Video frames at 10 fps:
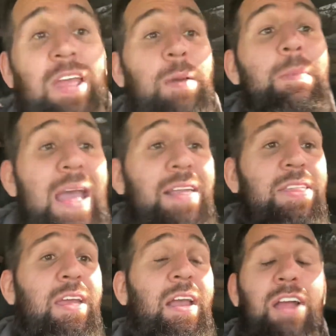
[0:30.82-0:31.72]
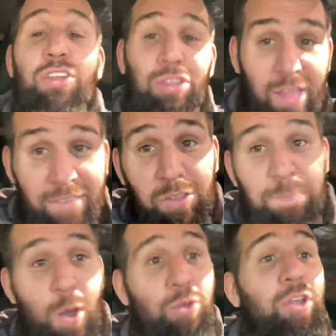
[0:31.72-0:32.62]
amazing. I just left the
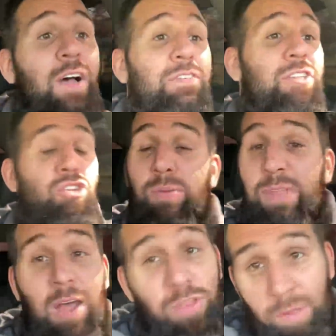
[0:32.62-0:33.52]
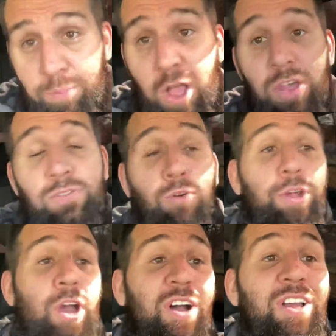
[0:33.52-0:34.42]
post office, shipped out some plush for
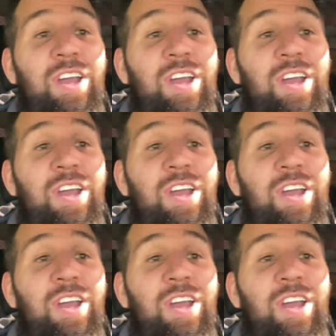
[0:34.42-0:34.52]
y'all.